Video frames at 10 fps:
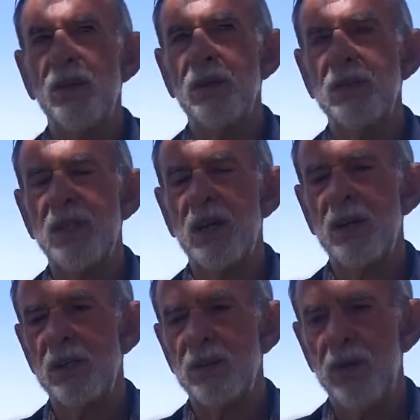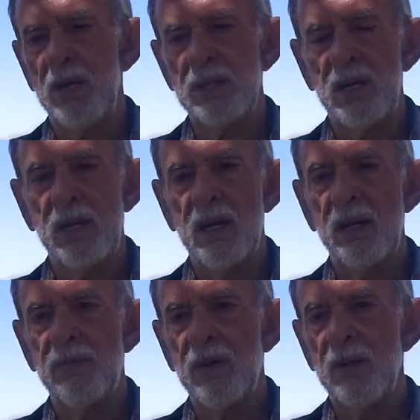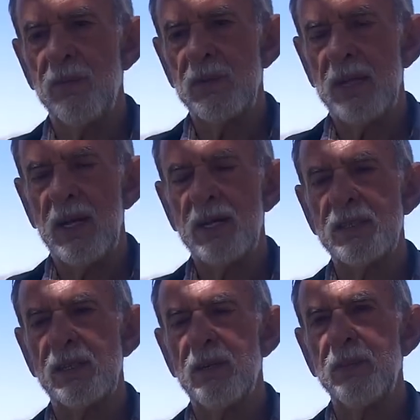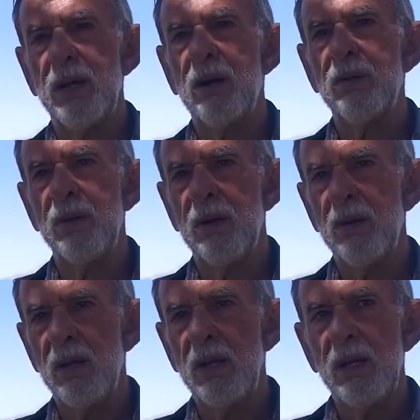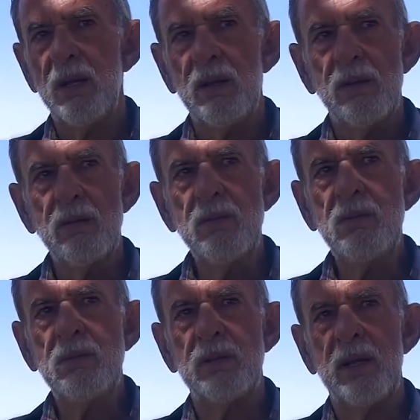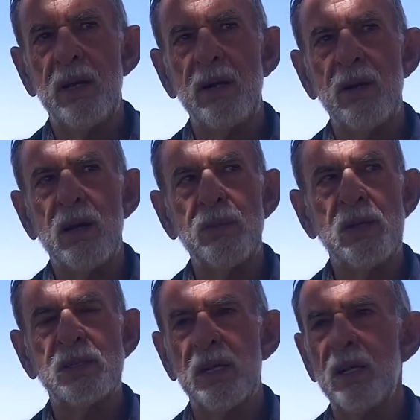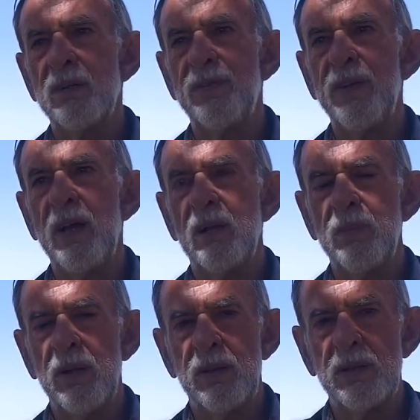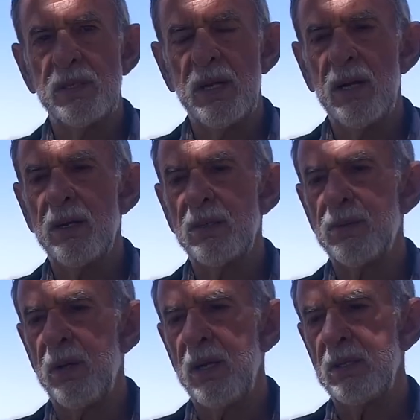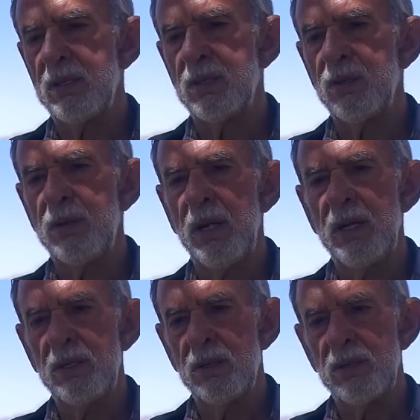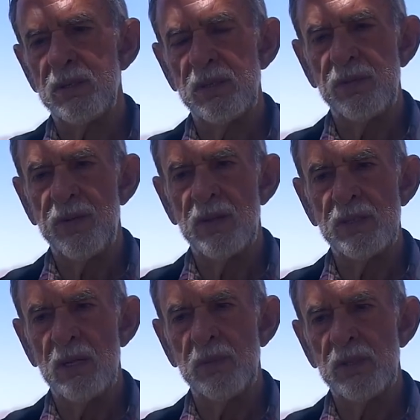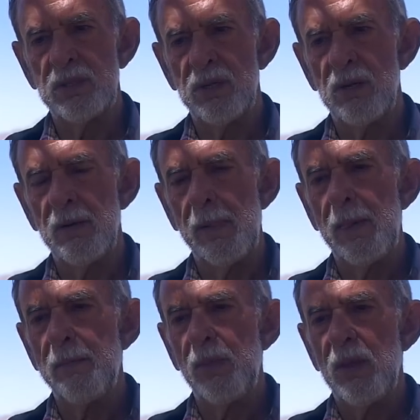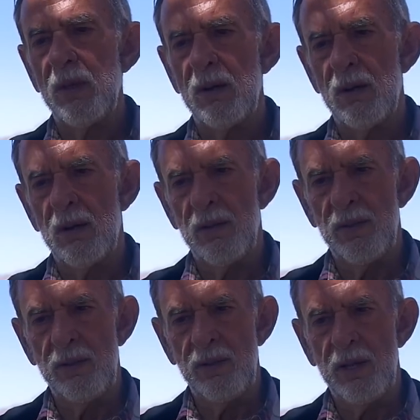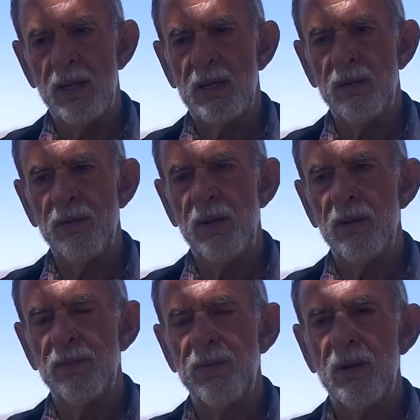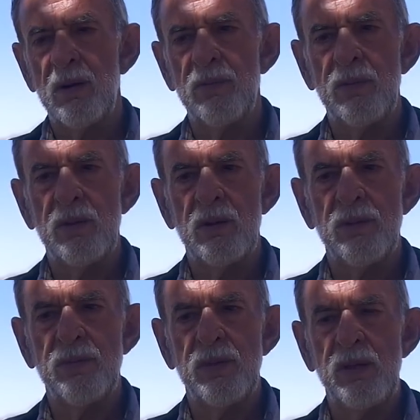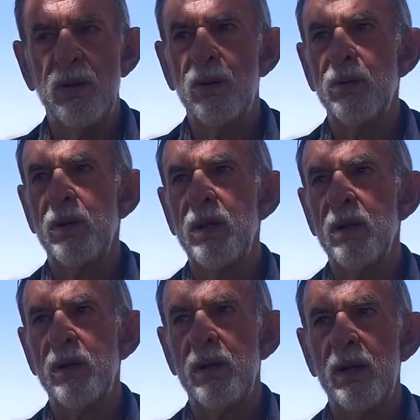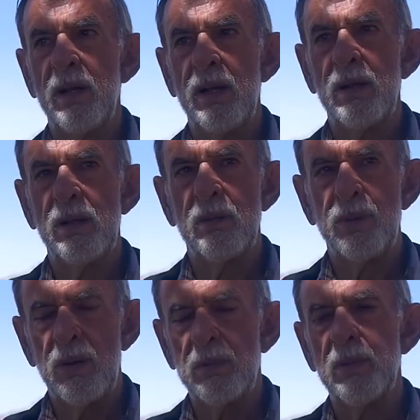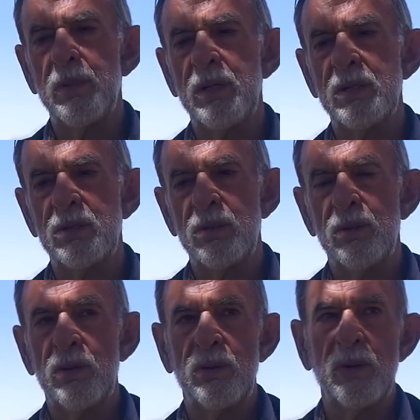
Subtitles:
to do with the Stardust Ranch. I was asked to come down there. And I'm not saying it's fake, but the Stardust Ranch is too dangerous as far as I'm concerned. The activity of the owner killing an alien probably is true